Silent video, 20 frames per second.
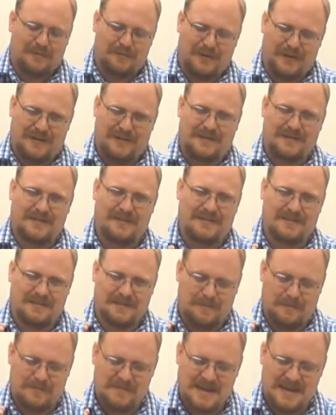But
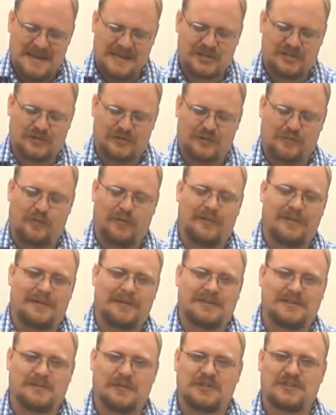make sure they're
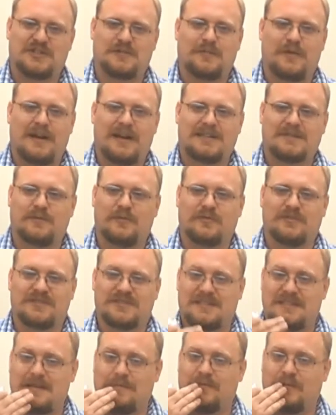playing as much as possible
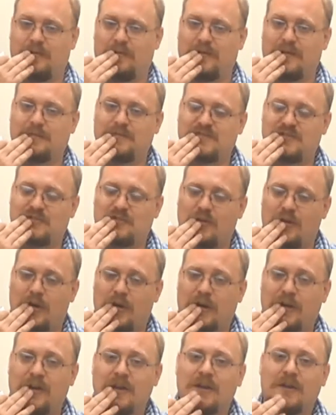just to keep the lips
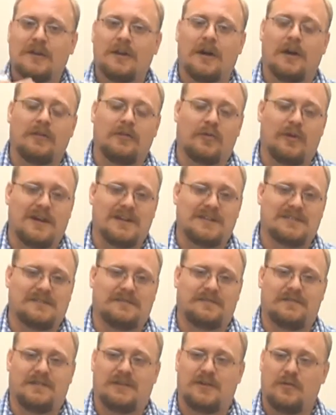strong. Otherwise,
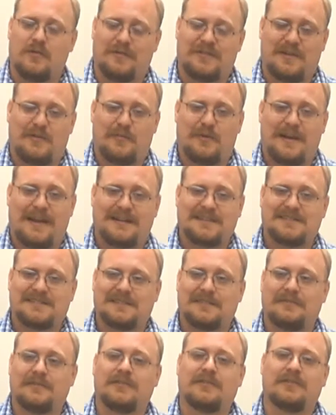if they go without
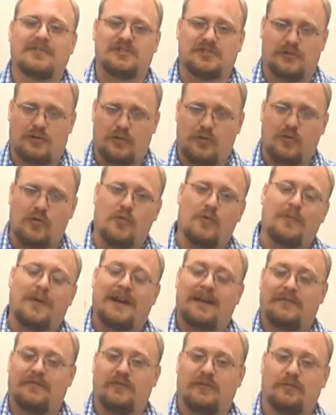practicing, they're going to struggle going
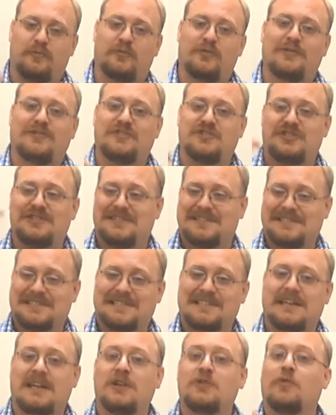back and forth between the G and
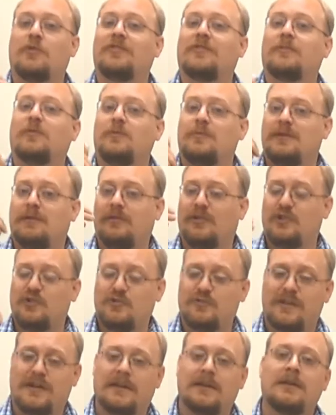C, and you want them to be able to
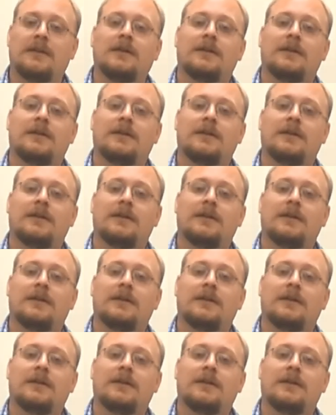do that.